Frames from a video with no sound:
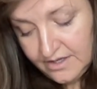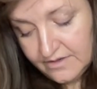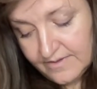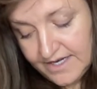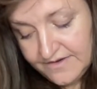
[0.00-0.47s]

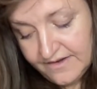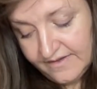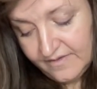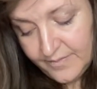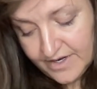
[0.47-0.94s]
the right to
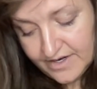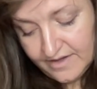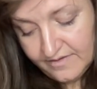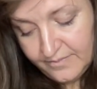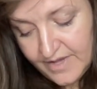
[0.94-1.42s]

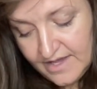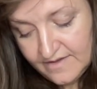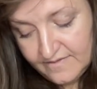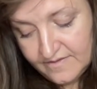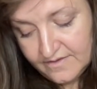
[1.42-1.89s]
experience peace,